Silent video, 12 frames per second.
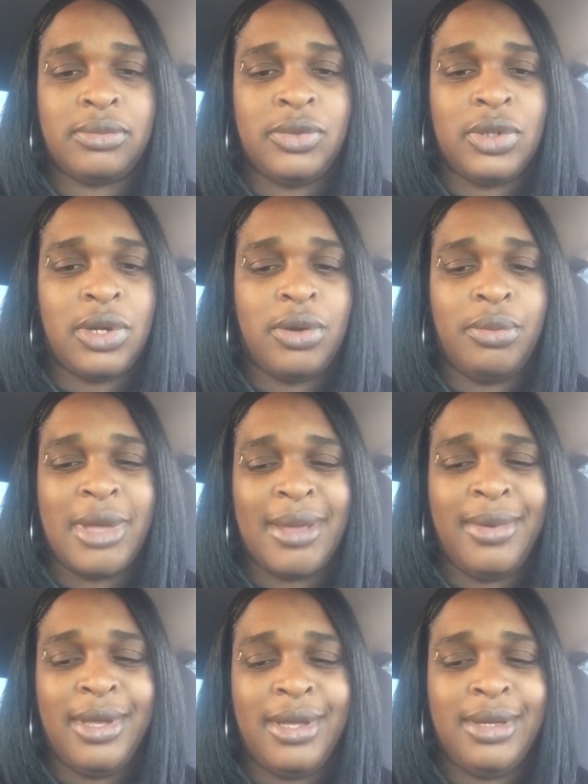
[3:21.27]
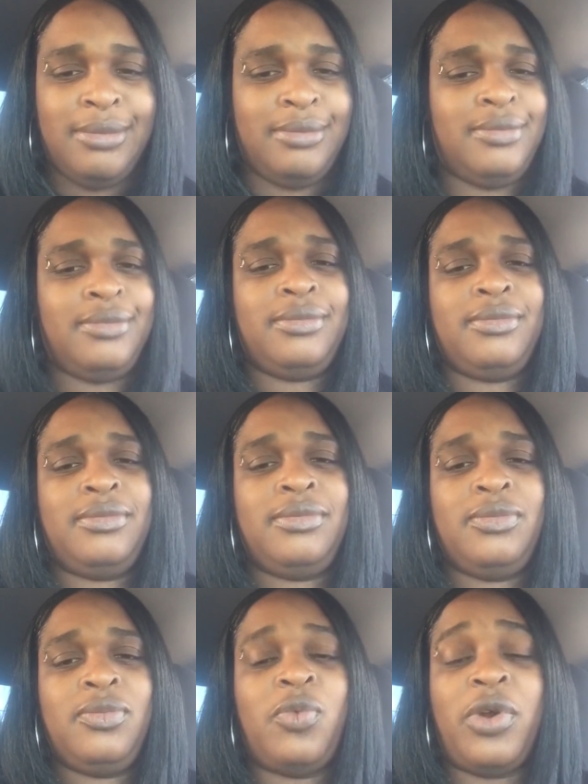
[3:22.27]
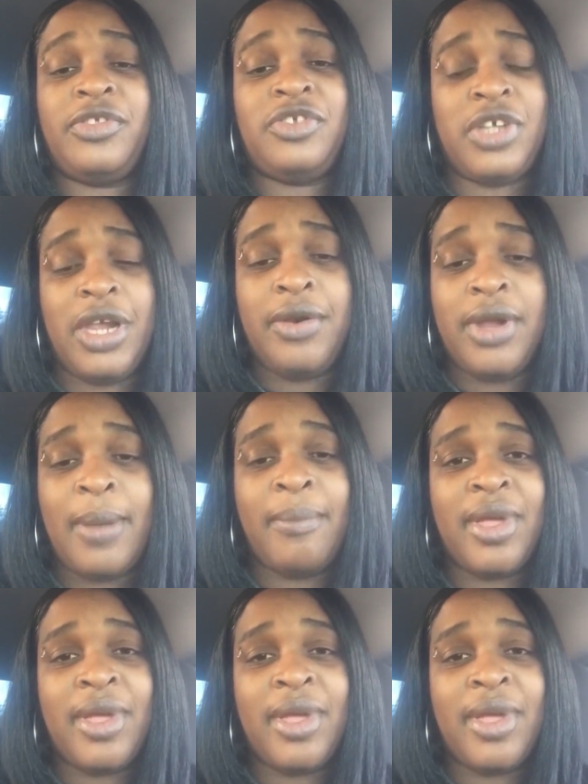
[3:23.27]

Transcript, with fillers: you know, maybe worth sharing,